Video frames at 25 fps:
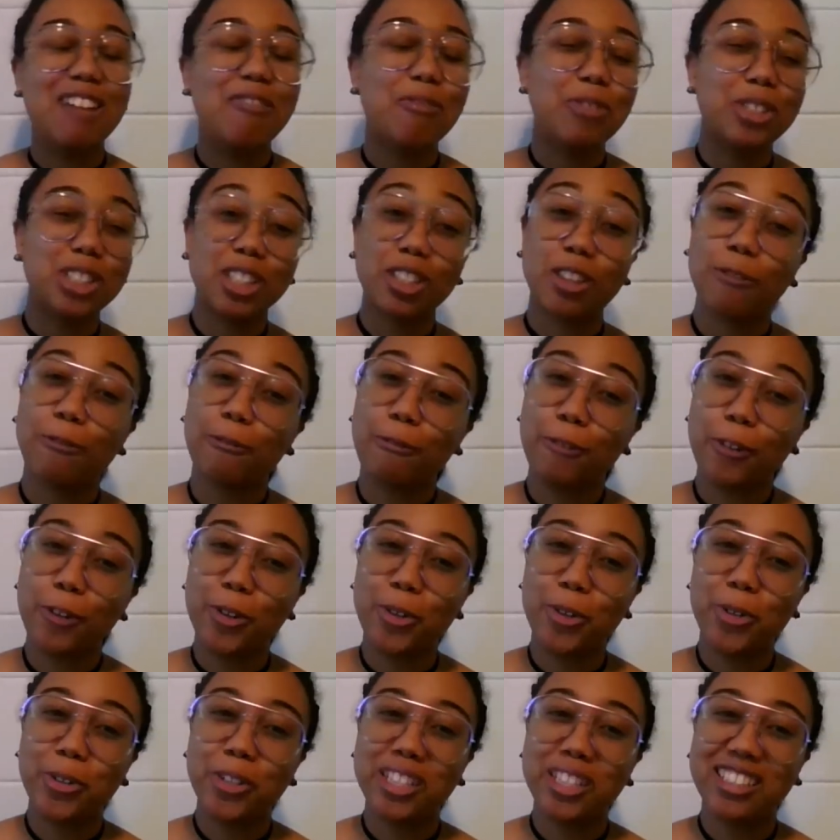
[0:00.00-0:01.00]
Was it the
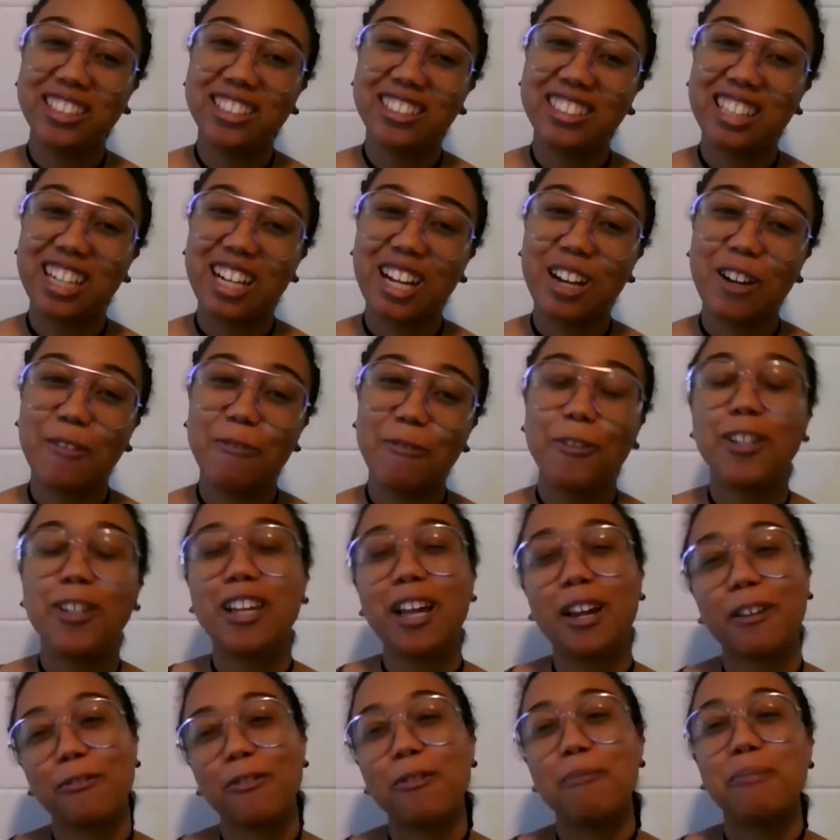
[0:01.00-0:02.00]
food? I feel
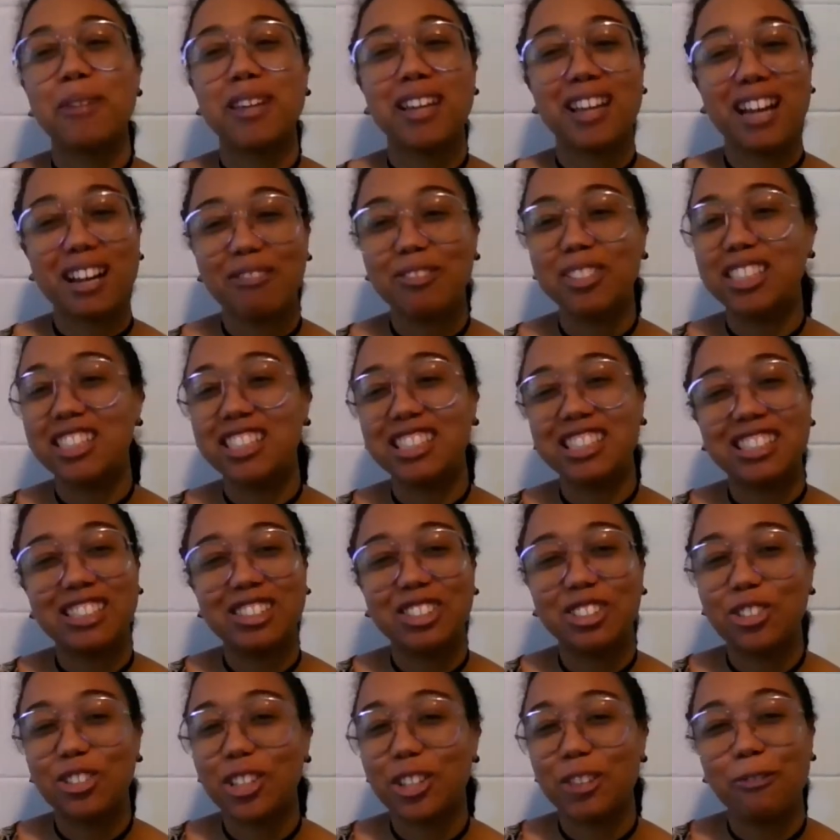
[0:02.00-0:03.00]
like for me, I would just
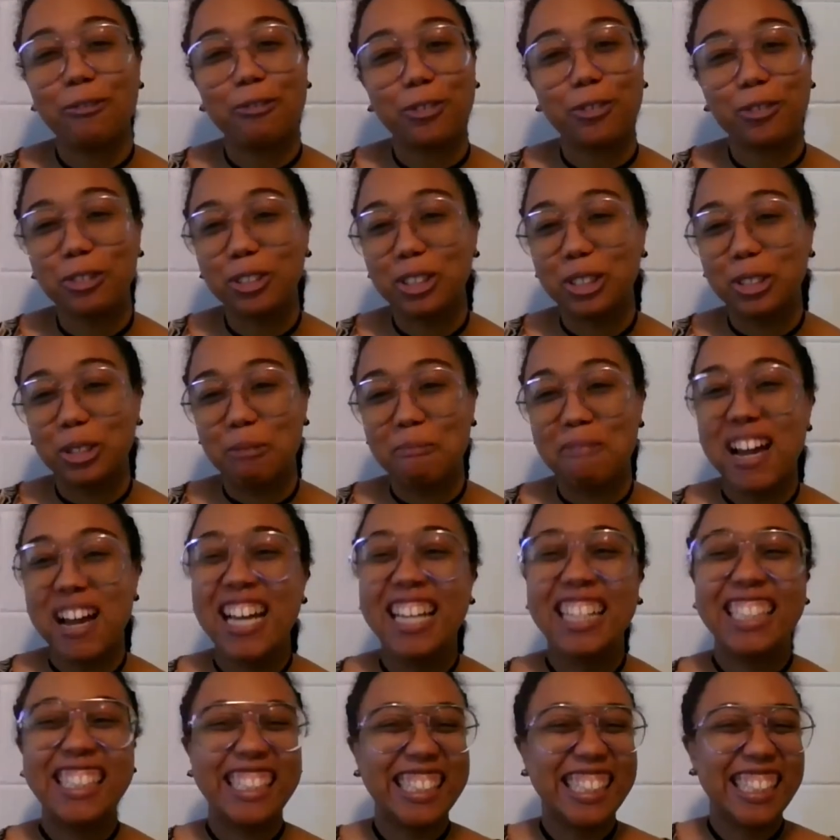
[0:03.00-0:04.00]
enjoy the food so
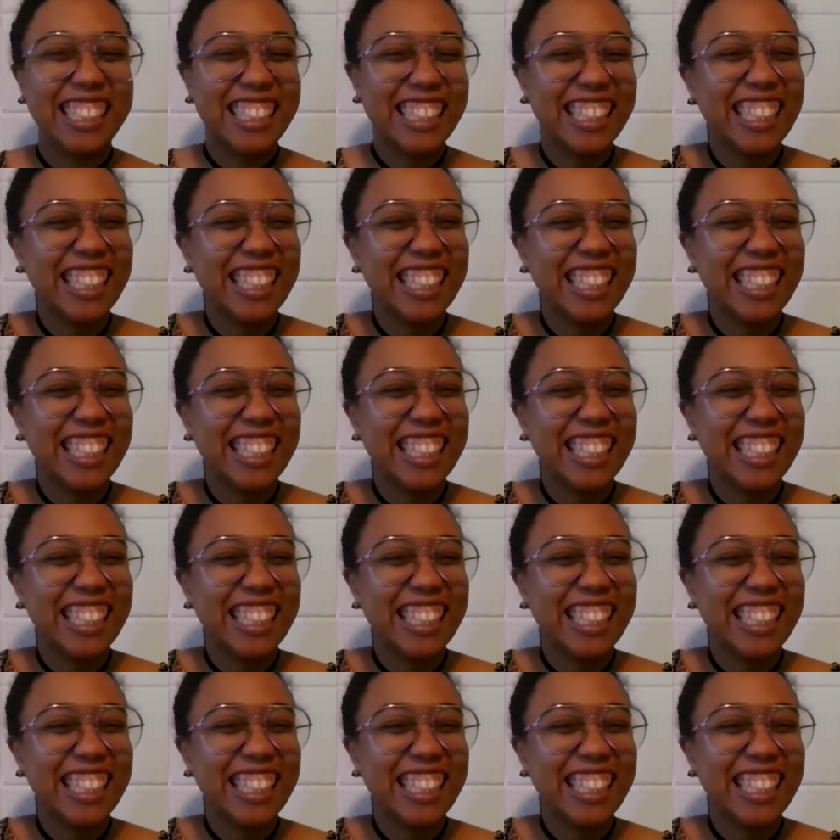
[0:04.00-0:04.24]
much.